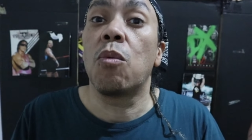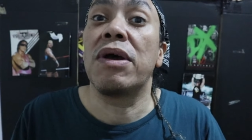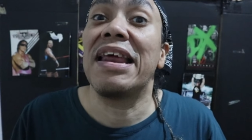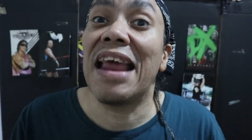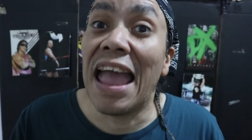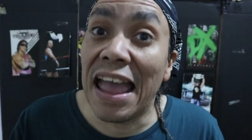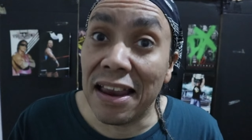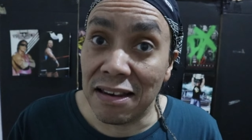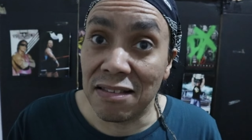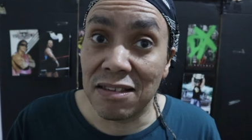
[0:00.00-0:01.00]
when it
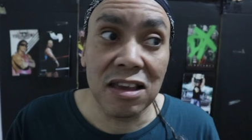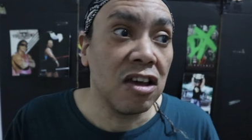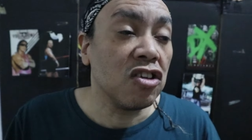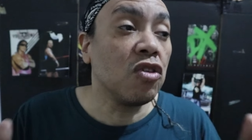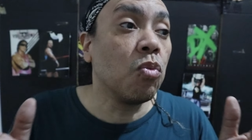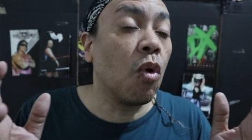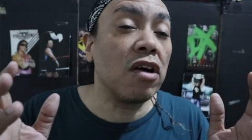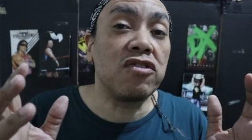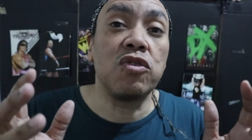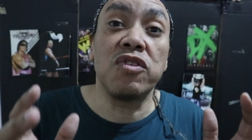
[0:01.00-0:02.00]
ends. You
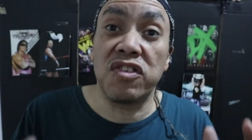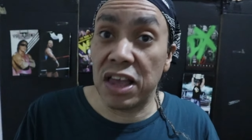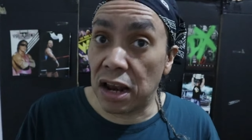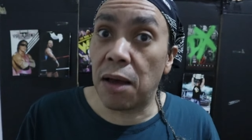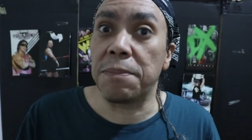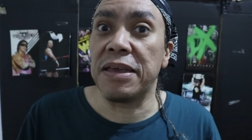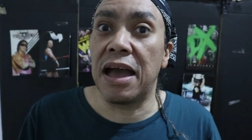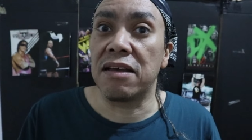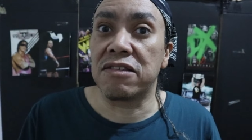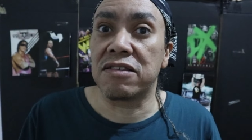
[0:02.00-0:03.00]
want to set up,
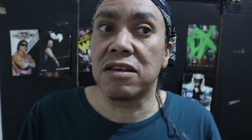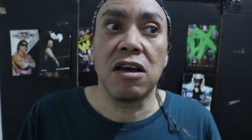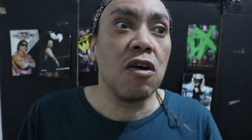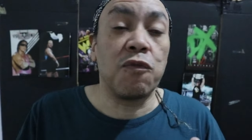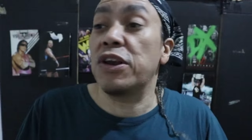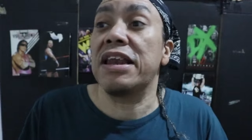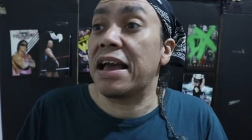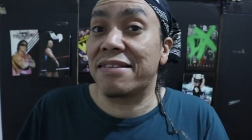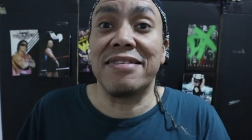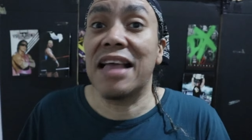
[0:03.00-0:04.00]
yes, for the
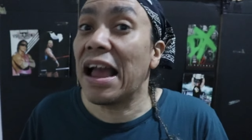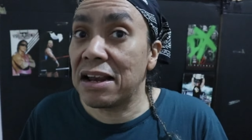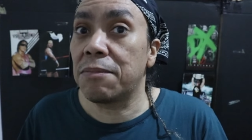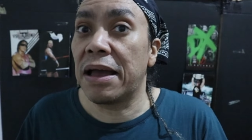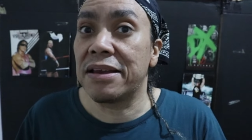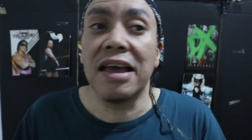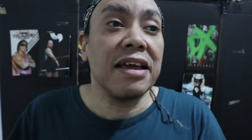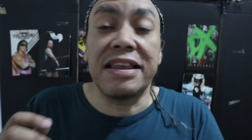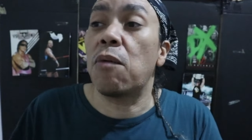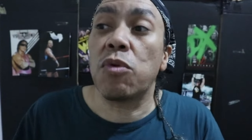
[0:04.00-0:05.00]
next dynamite
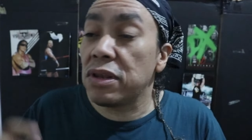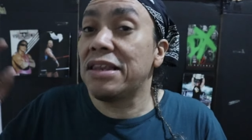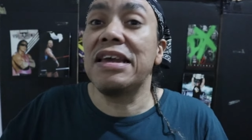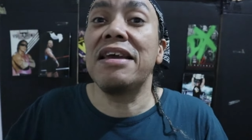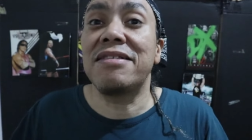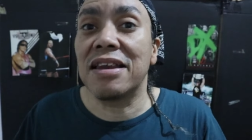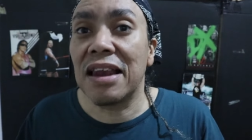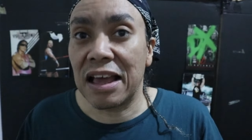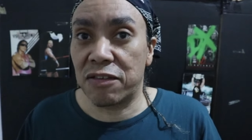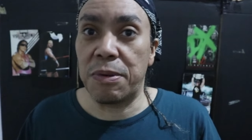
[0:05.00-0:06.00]
that will lead to
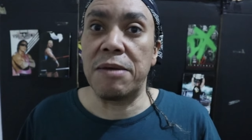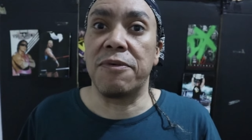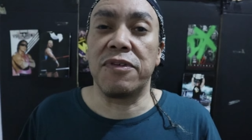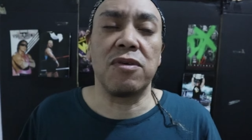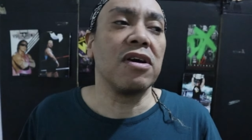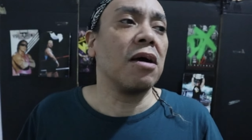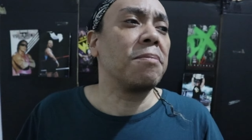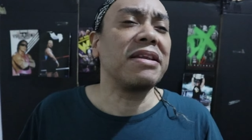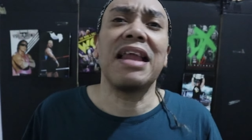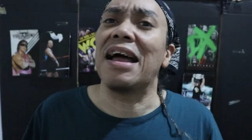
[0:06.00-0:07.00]
the next pay per view,
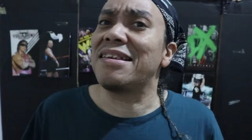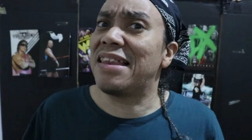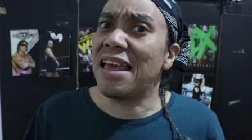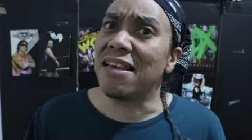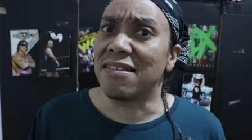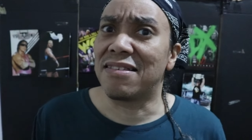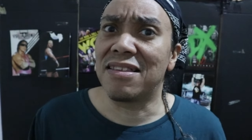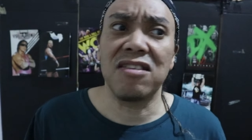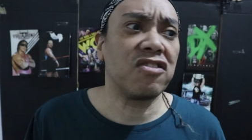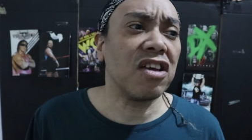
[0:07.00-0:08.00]
but not this.
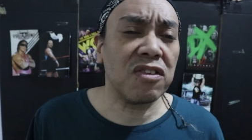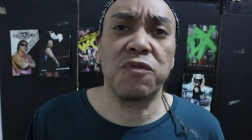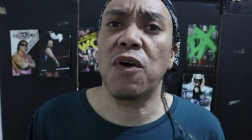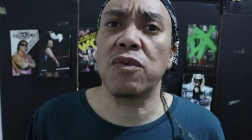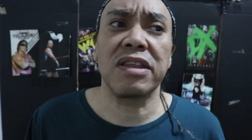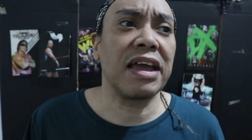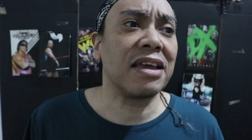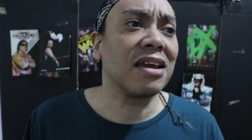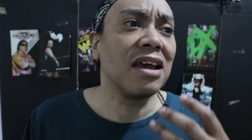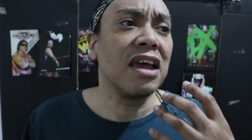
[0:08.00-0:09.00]
This just felt
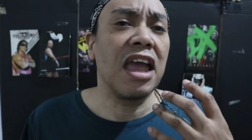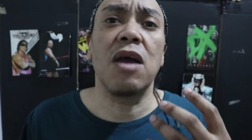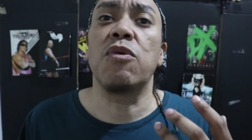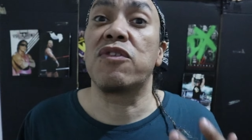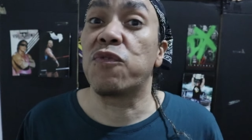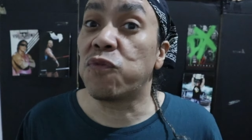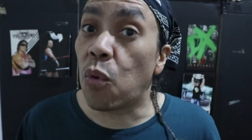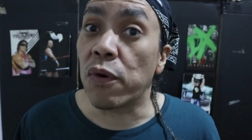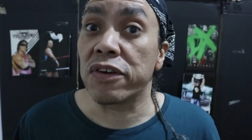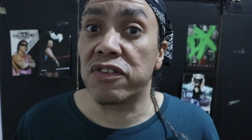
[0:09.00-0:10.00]
like it was
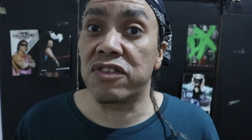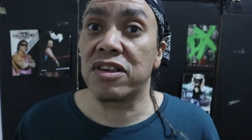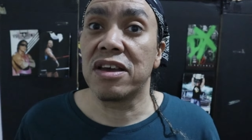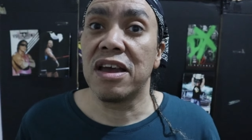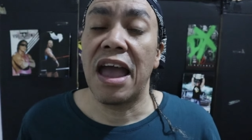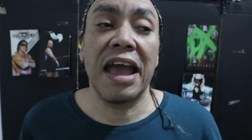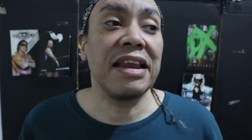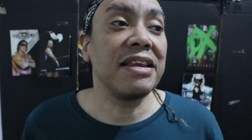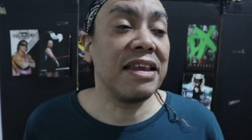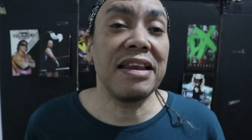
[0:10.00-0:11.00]
forced
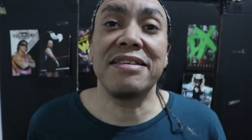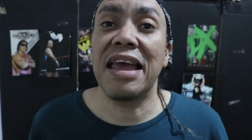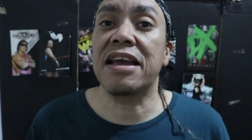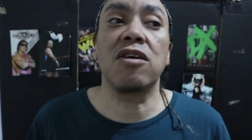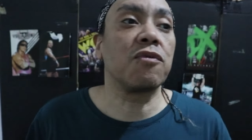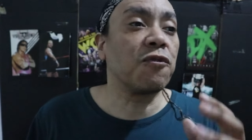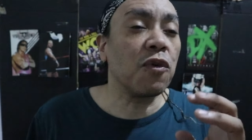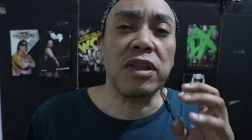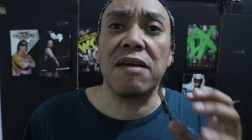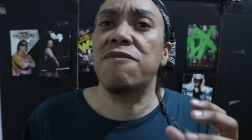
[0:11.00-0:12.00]
and it didn't take a
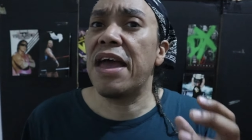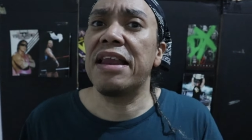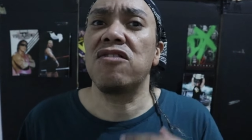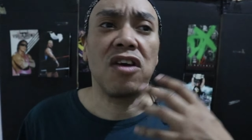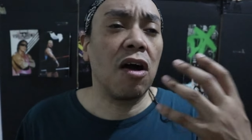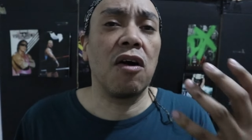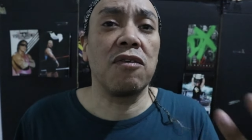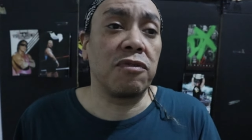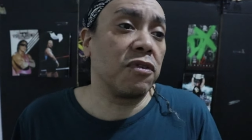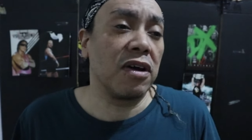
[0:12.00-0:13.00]
full advantage
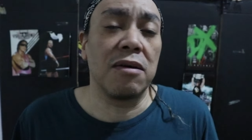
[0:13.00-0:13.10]
of